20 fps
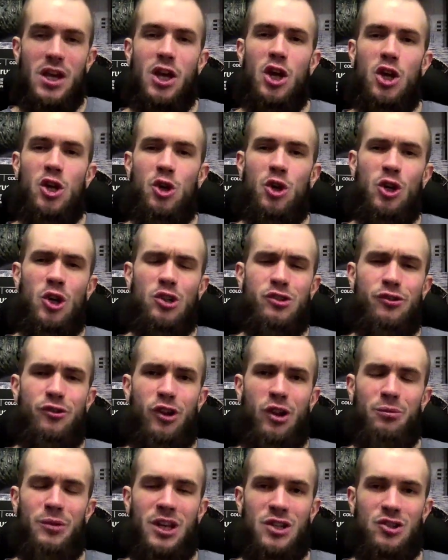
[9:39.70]
You can also follow
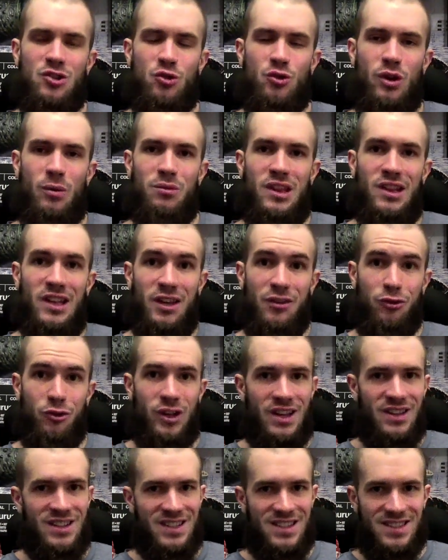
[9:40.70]
me on Instagram. The link for that
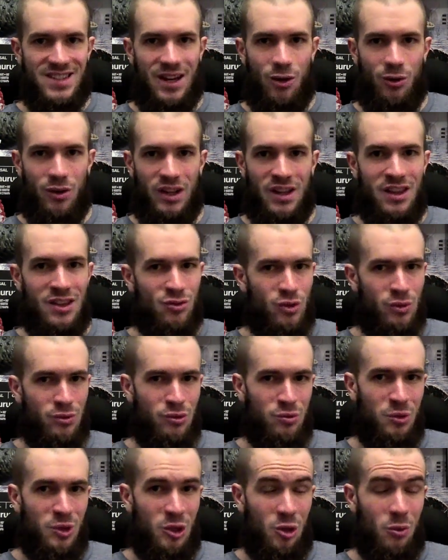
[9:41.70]
is down in the
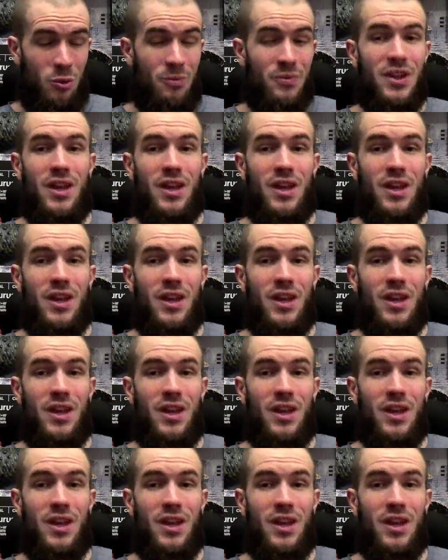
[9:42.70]
description below.